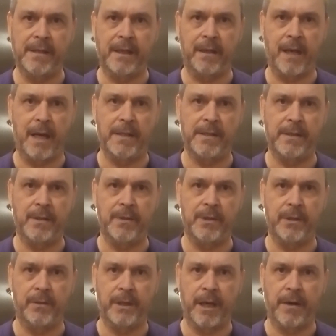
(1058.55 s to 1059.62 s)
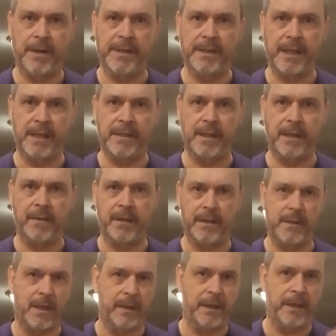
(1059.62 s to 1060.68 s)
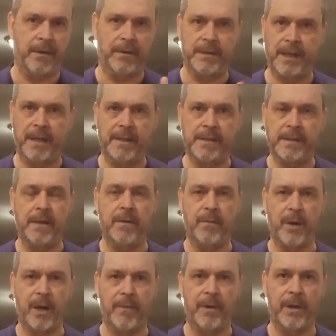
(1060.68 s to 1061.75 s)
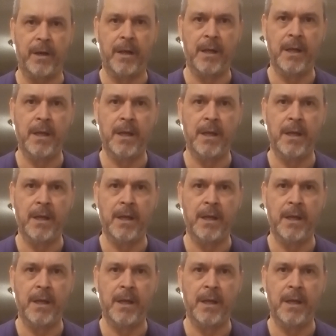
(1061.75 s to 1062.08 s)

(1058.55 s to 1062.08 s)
like constitutional carry states like Kentucky or Tennessee or whatever,